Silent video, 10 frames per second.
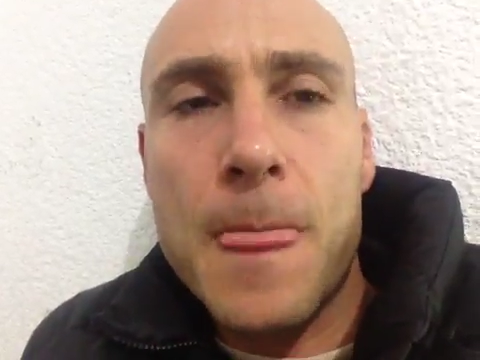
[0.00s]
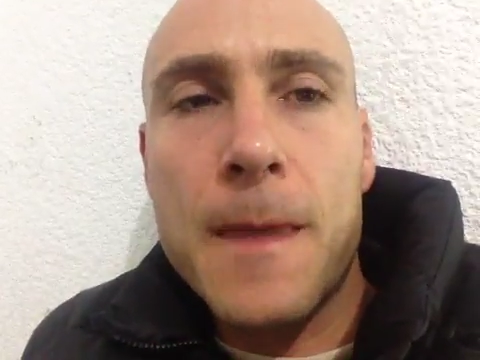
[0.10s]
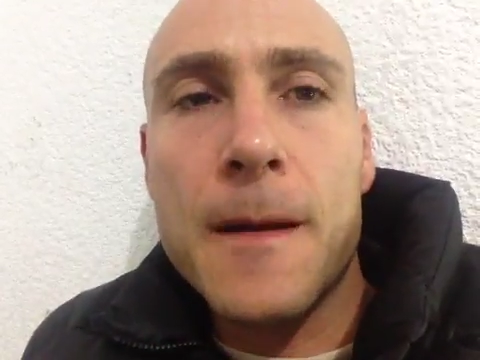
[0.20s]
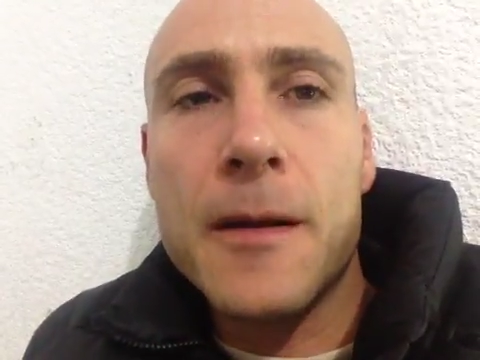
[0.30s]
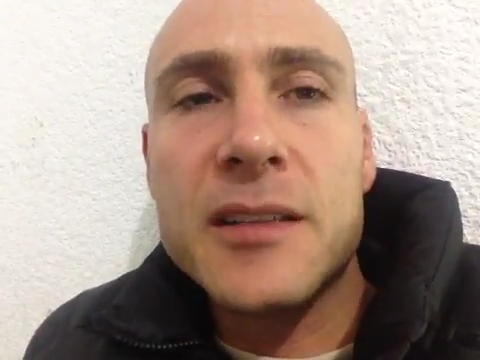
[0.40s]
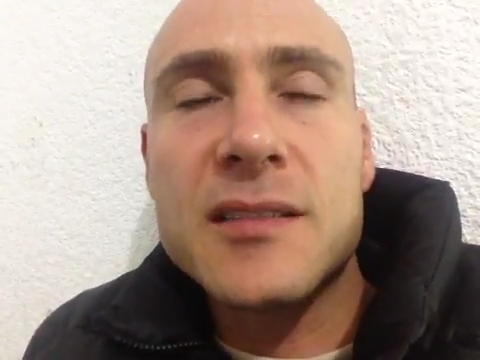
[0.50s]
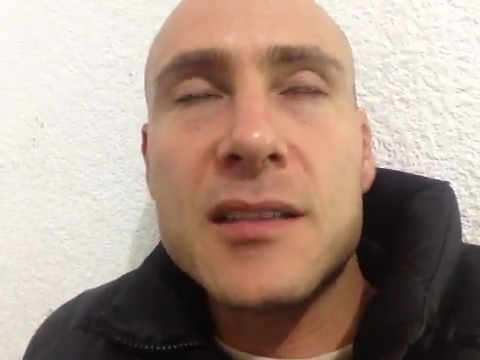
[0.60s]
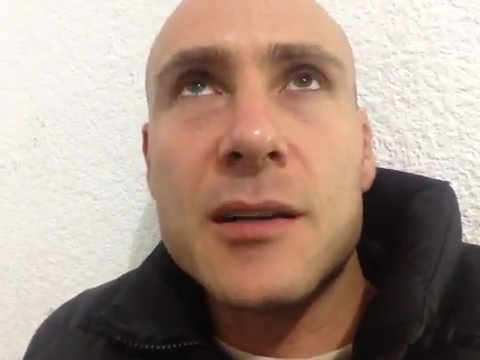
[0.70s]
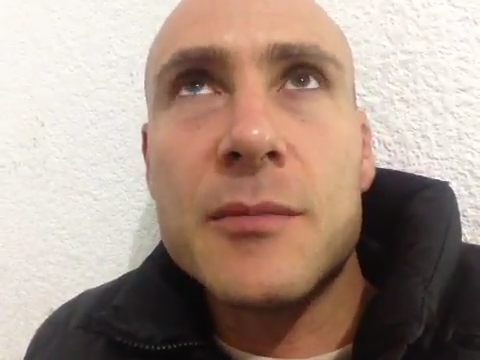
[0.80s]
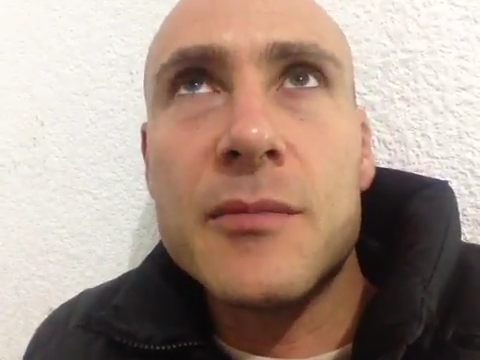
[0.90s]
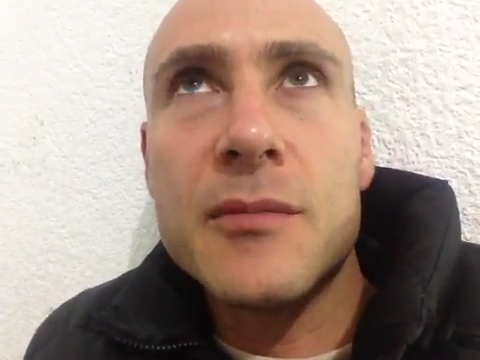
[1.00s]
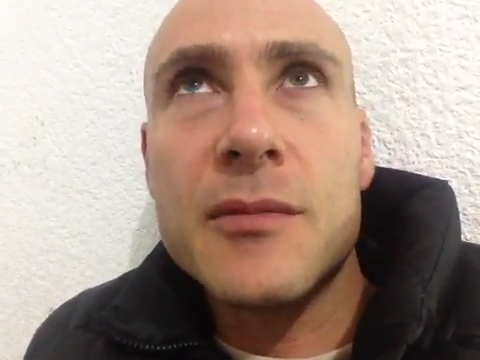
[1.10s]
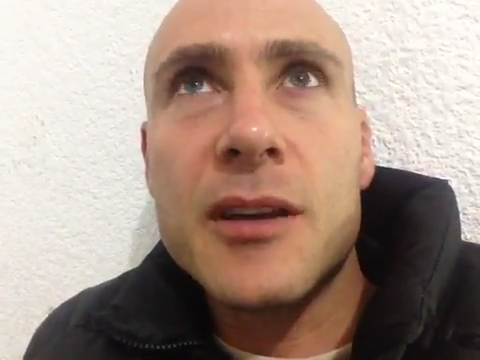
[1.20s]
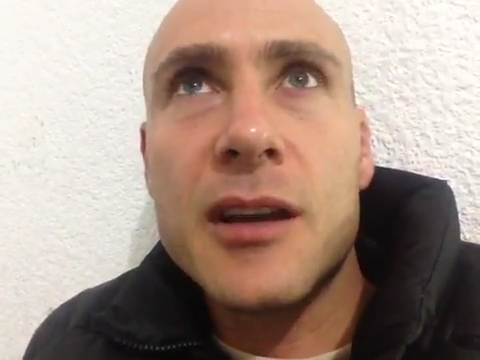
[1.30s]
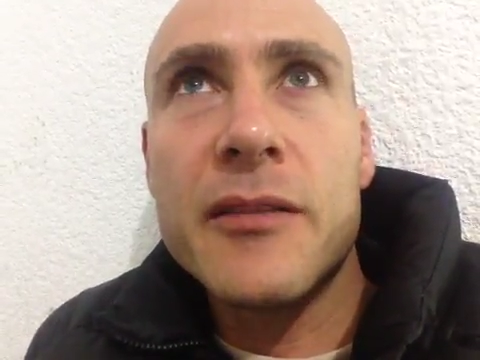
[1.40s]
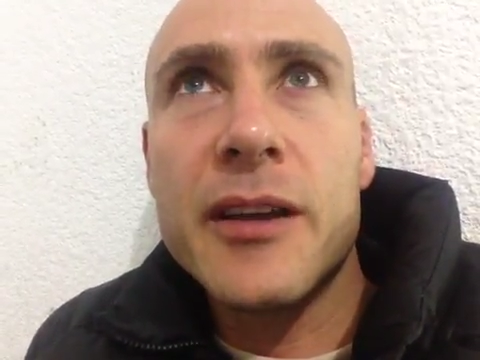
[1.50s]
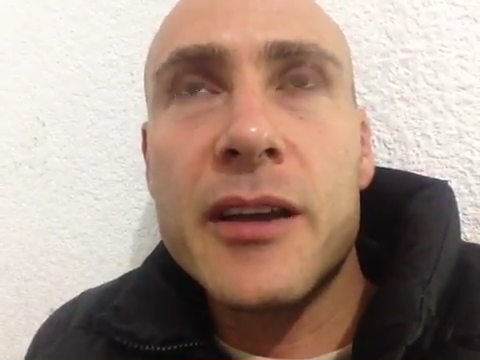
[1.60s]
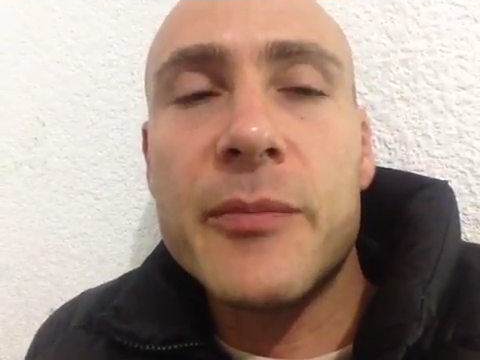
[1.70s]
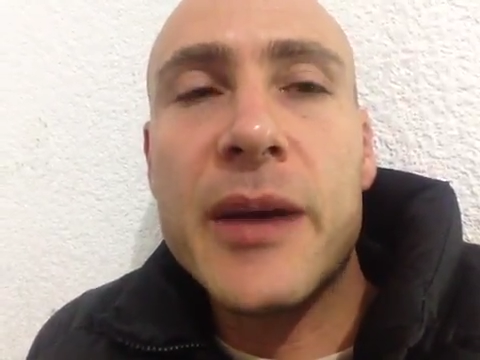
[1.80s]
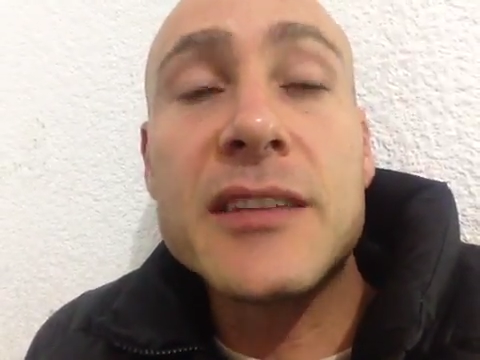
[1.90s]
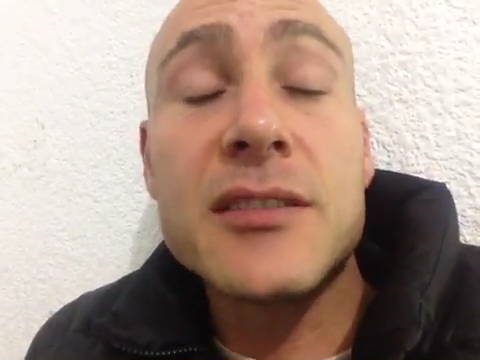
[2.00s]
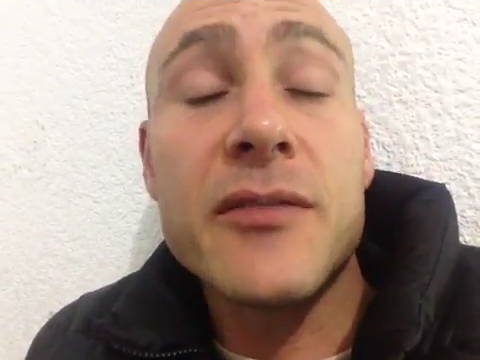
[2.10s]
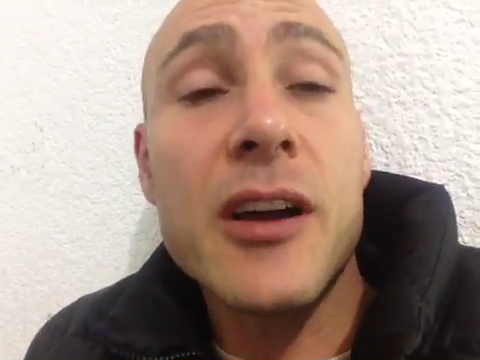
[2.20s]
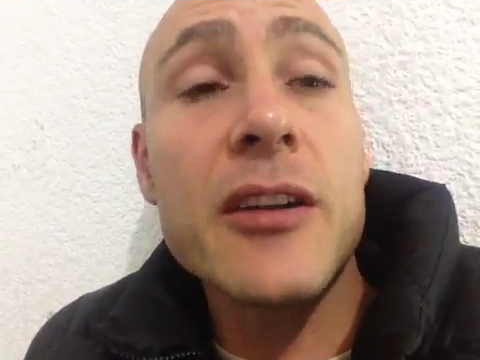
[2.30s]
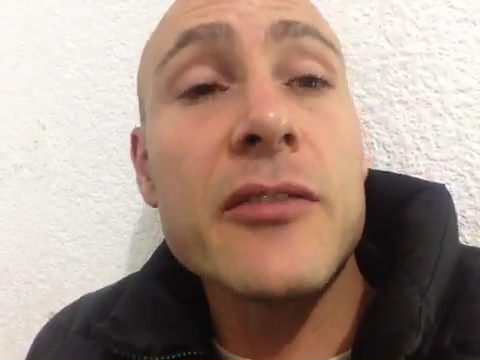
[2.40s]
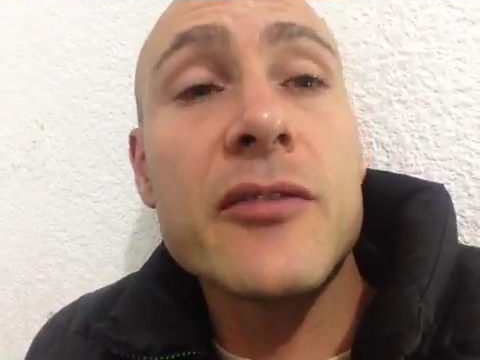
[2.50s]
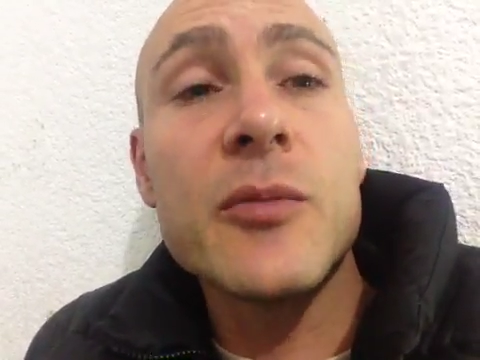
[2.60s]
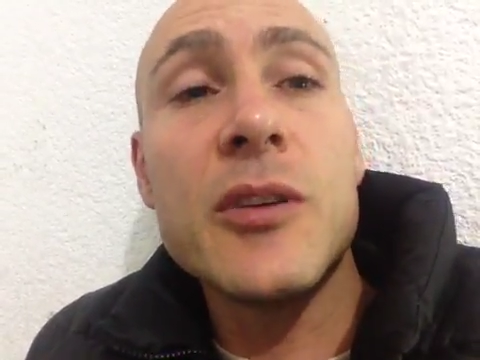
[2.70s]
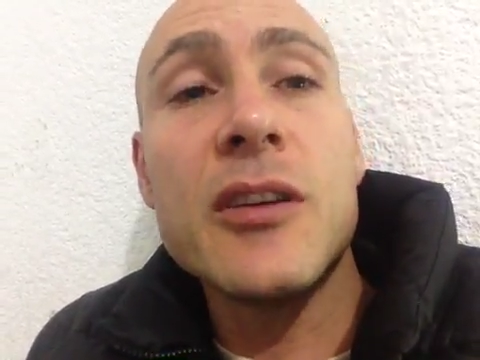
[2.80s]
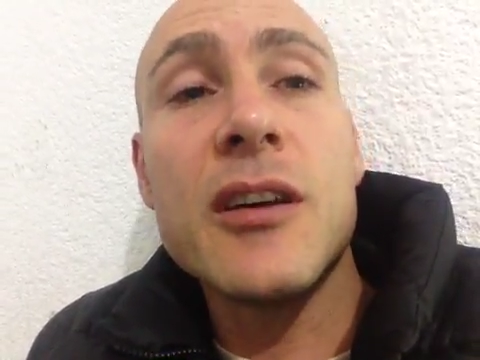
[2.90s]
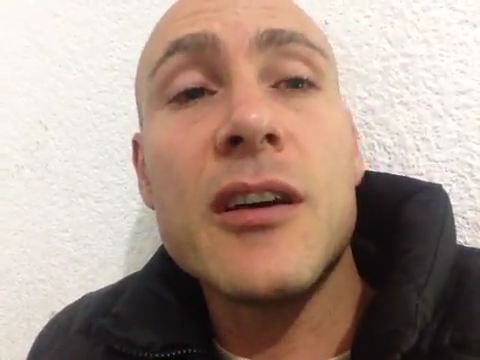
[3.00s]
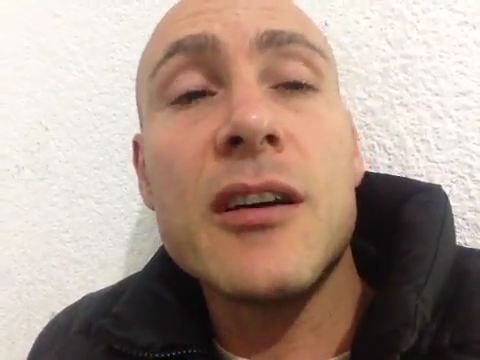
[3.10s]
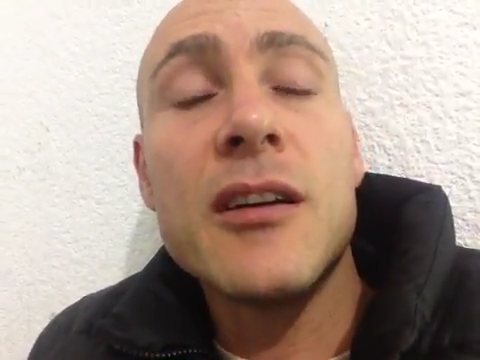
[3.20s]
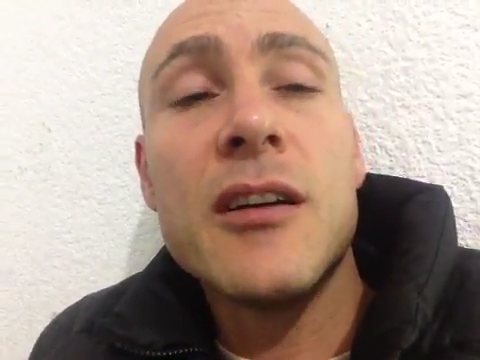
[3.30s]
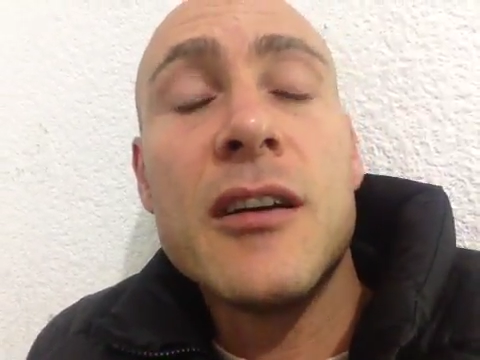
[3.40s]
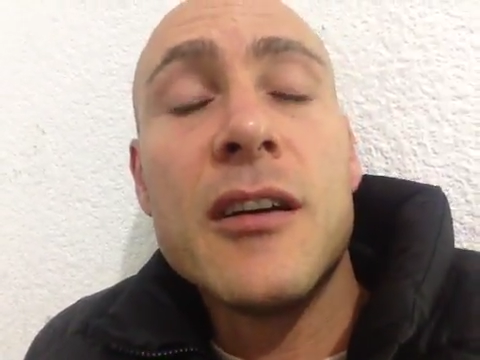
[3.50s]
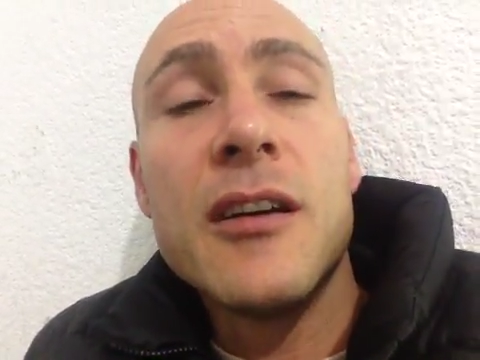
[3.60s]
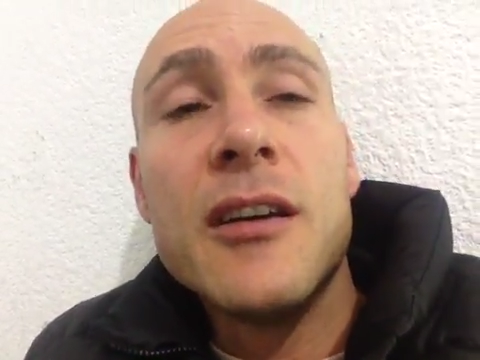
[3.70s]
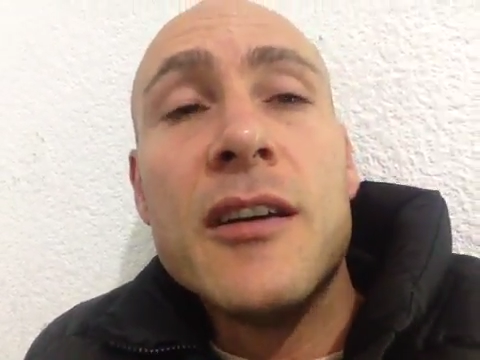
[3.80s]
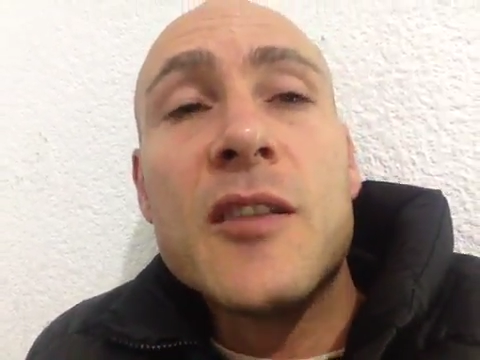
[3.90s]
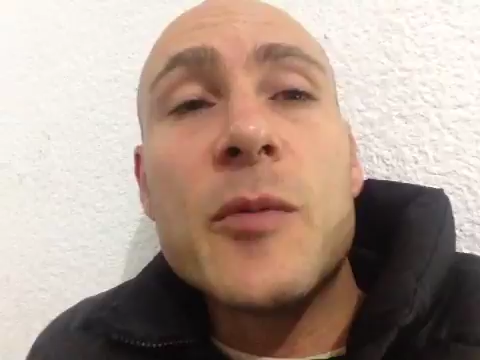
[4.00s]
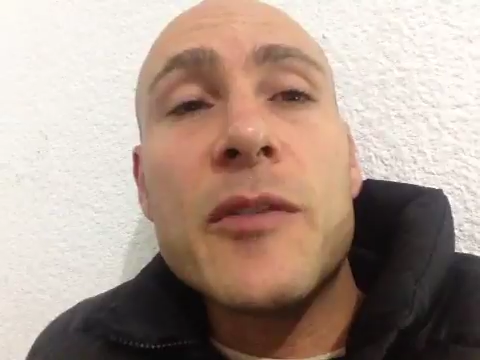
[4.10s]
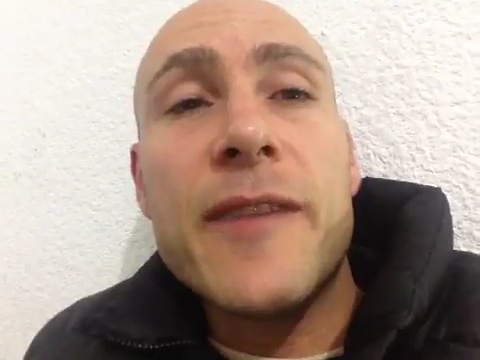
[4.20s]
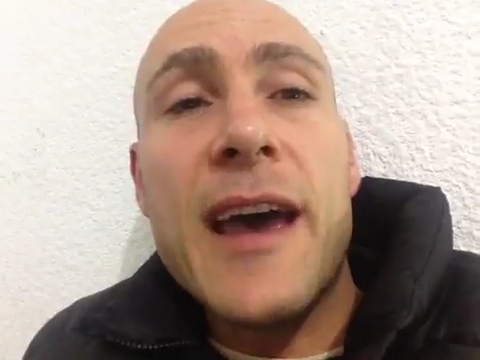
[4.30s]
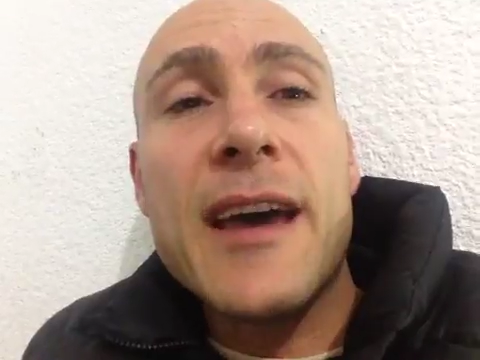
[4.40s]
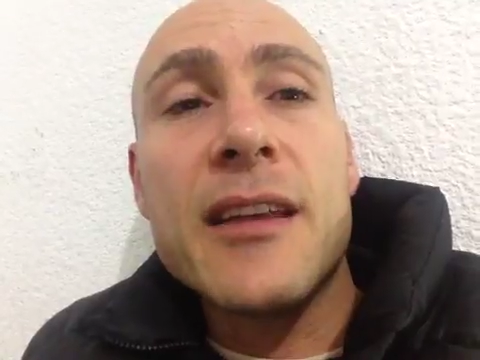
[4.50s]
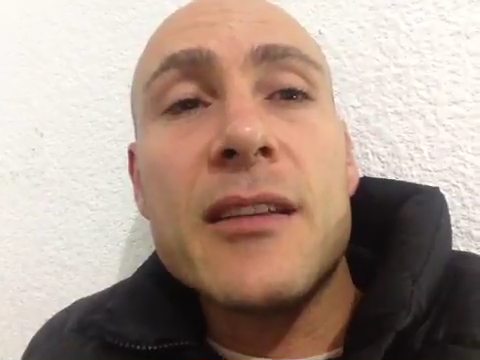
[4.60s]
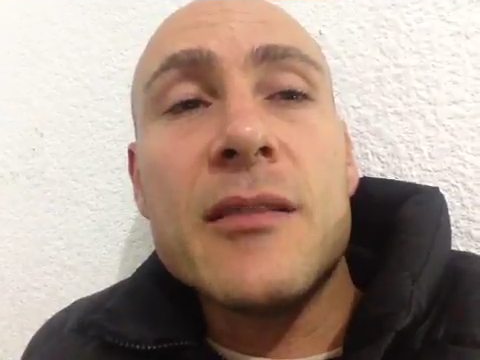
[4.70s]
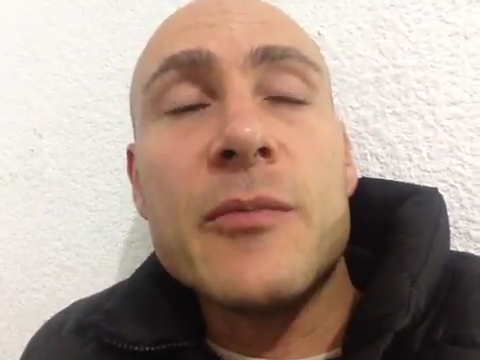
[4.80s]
it's kind of like a badge of honor to be fat